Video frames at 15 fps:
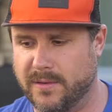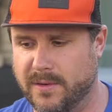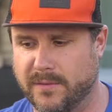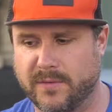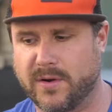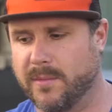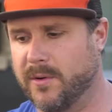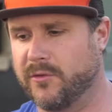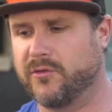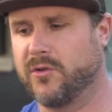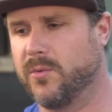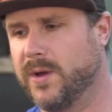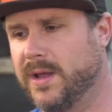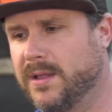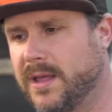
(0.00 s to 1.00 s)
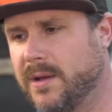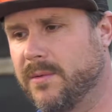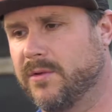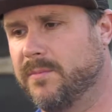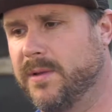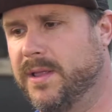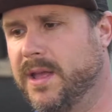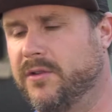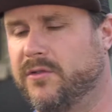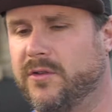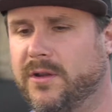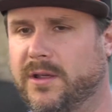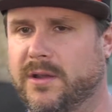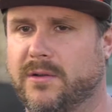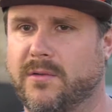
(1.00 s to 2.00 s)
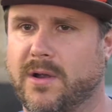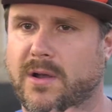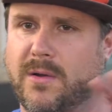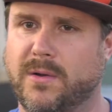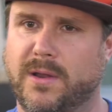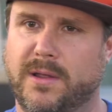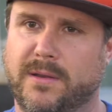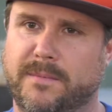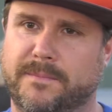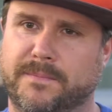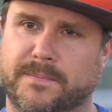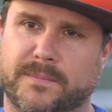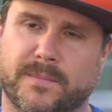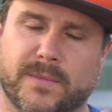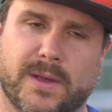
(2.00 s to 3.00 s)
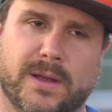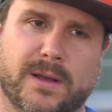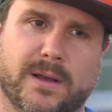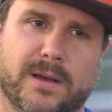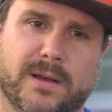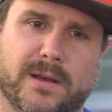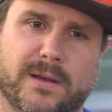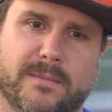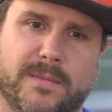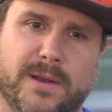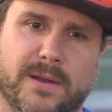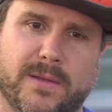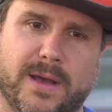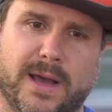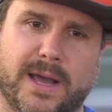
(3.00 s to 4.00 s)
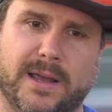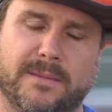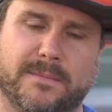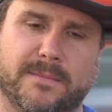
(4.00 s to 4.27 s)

of commercial wheat that was potentially grown in the